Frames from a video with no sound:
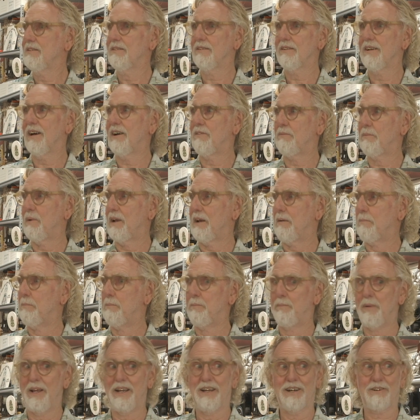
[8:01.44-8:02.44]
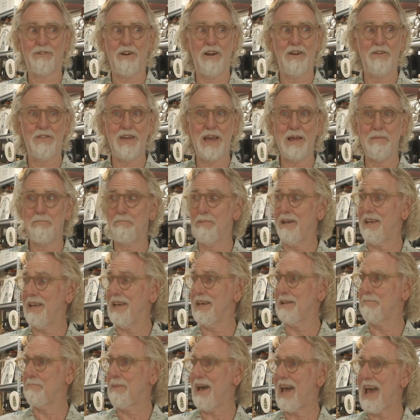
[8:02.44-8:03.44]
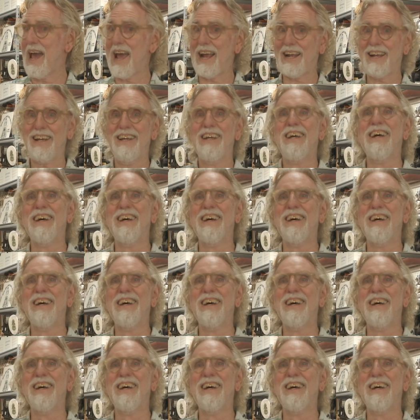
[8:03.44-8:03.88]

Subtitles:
I better grow that beard back.